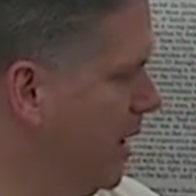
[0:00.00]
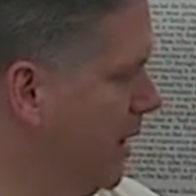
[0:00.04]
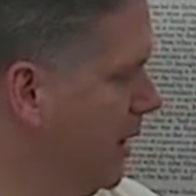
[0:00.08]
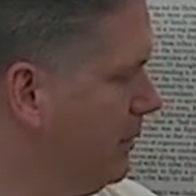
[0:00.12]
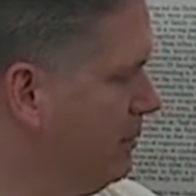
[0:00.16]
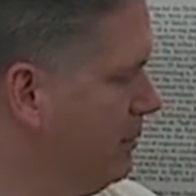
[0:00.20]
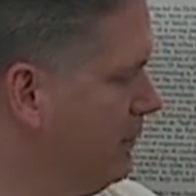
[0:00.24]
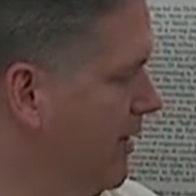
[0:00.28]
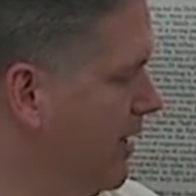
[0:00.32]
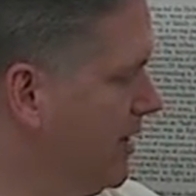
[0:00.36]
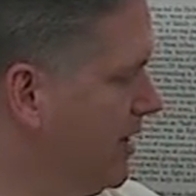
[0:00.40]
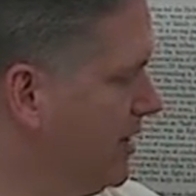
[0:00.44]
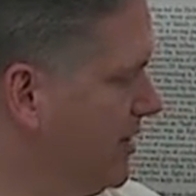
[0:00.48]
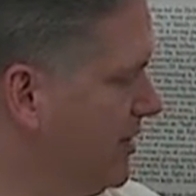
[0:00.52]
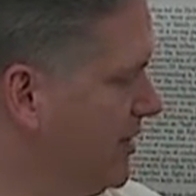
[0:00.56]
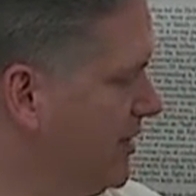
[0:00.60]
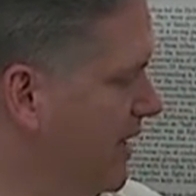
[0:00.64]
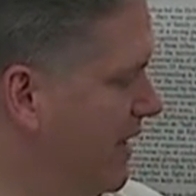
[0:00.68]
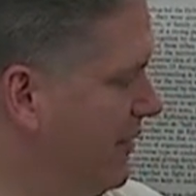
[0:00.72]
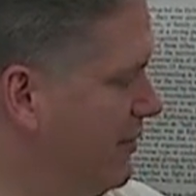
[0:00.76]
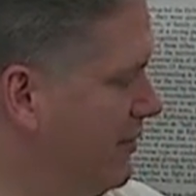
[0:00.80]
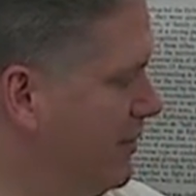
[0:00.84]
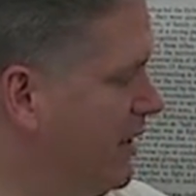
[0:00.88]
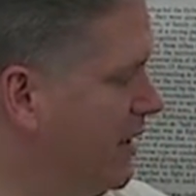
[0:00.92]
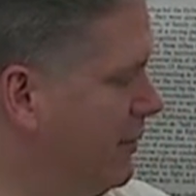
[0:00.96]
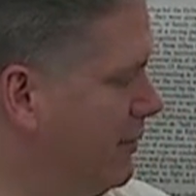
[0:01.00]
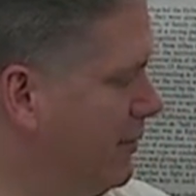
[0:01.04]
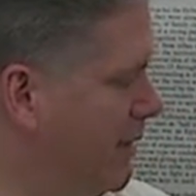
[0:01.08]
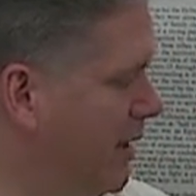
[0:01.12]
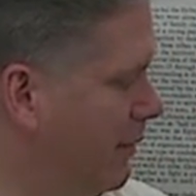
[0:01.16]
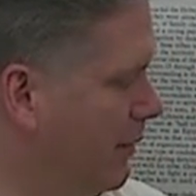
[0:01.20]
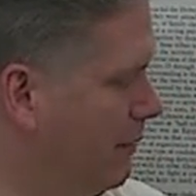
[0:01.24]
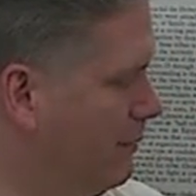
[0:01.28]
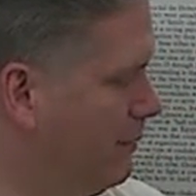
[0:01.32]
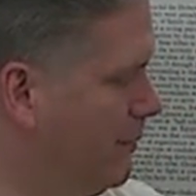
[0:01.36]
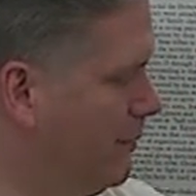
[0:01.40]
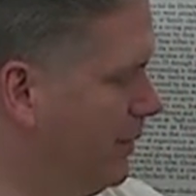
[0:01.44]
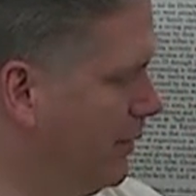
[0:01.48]
He provided to David he would
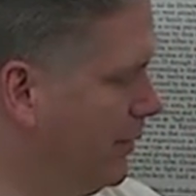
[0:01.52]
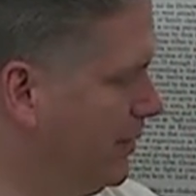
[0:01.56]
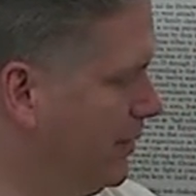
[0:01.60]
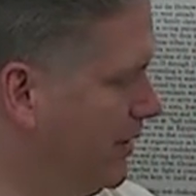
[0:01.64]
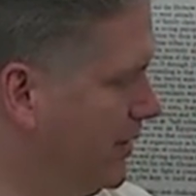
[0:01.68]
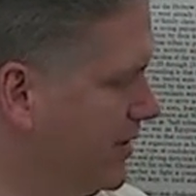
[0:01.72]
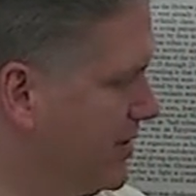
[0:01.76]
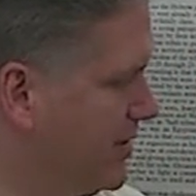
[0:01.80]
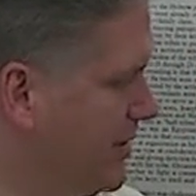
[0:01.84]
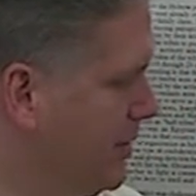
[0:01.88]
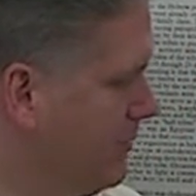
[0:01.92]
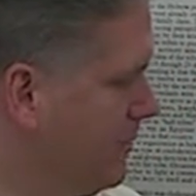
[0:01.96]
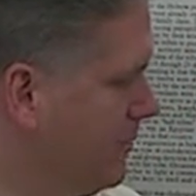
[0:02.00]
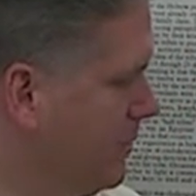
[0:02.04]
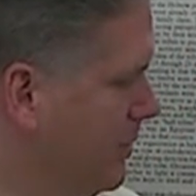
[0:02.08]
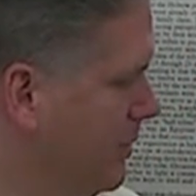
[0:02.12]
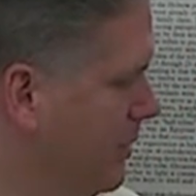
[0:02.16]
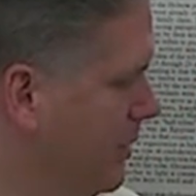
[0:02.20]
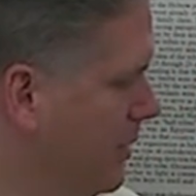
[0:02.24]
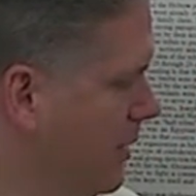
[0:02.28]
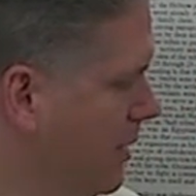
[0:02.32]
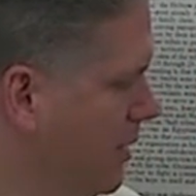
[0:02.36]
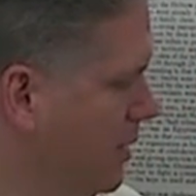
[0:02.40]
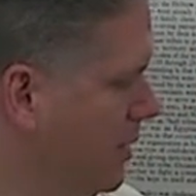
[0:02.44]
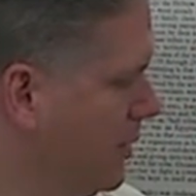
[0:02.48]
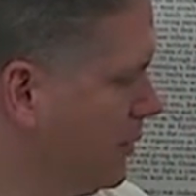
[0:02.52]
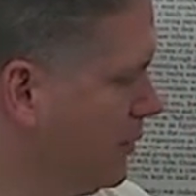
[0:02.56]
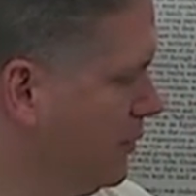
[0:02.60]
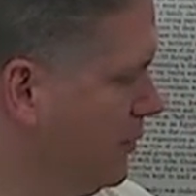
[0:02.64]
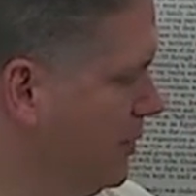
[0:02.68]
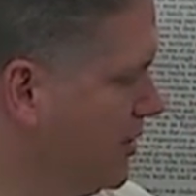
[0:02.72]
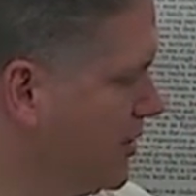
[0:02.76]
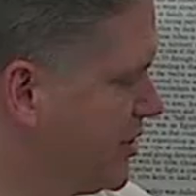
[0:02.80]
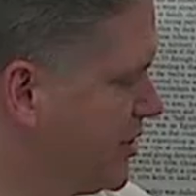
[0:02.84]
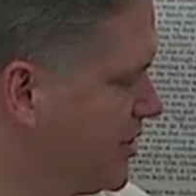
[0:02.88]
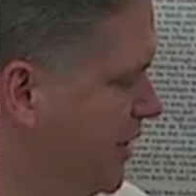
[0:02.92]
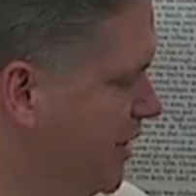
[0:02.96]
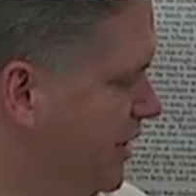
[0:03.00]
help build a temple through
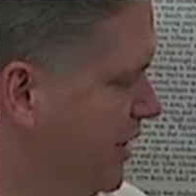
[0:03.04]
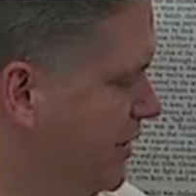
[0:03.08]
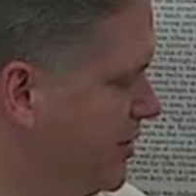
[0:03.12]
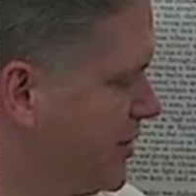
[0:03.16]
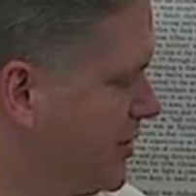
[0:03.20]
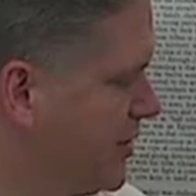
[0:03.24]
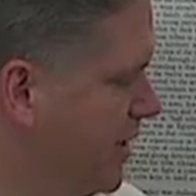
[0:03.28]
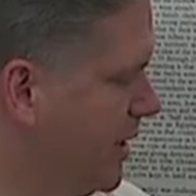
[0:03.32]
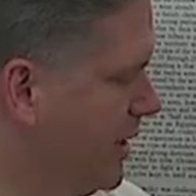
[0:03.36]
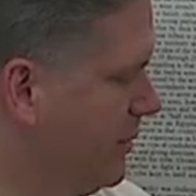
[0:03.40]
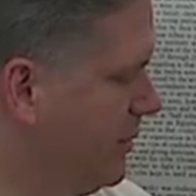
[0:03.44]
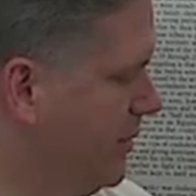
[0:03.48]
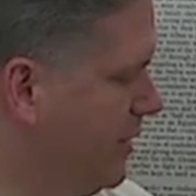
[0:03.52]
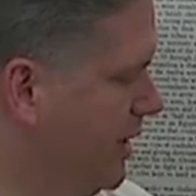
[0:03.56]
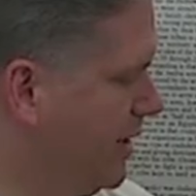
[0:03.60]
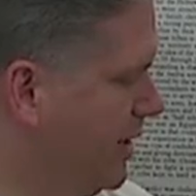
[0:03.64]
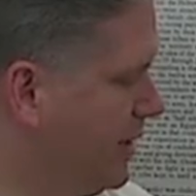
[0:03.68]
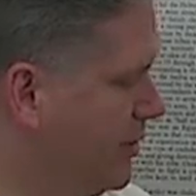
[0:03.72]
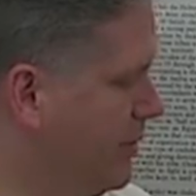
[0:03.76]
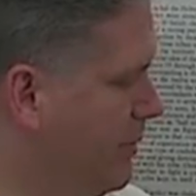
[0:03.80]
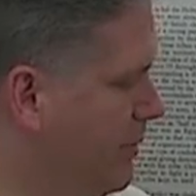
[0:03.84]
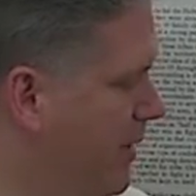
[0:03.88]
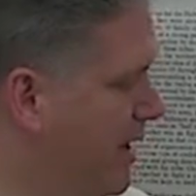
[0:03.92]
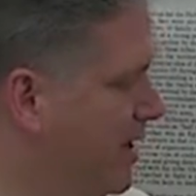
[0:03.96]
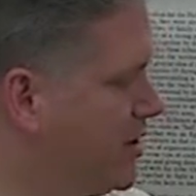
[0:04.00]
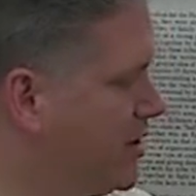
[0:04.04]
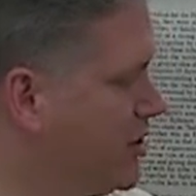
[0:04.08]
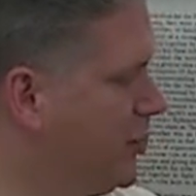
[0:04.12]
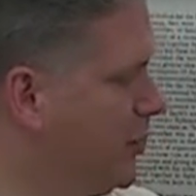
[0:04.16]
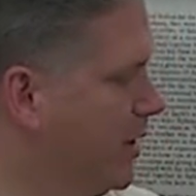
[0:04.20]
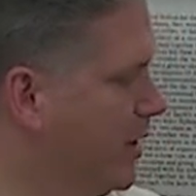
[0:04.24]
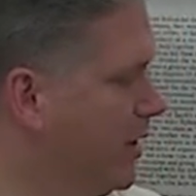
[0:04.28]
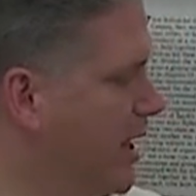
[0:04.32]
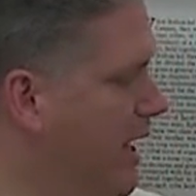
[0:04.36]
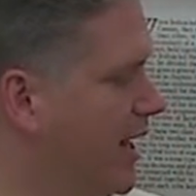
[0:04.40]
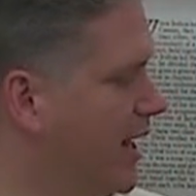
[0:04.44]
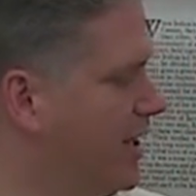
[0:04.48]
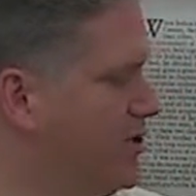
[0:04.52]
his son Solomon, and provided to
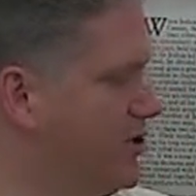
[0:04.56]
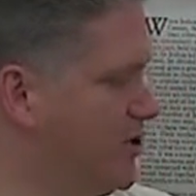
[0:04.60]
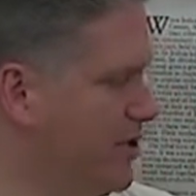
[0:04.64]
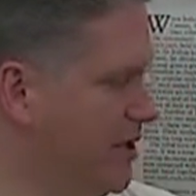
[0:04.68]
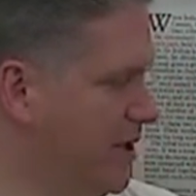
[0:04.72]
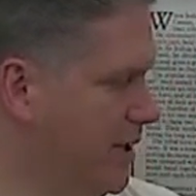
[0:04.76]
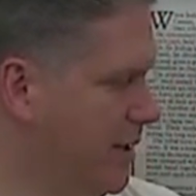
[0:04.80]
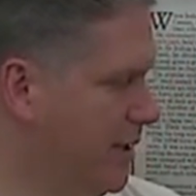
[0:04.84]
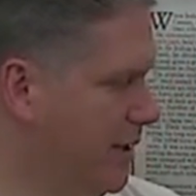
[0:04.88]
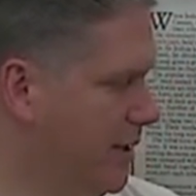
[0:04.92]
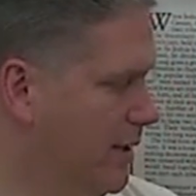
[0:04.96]
Elijah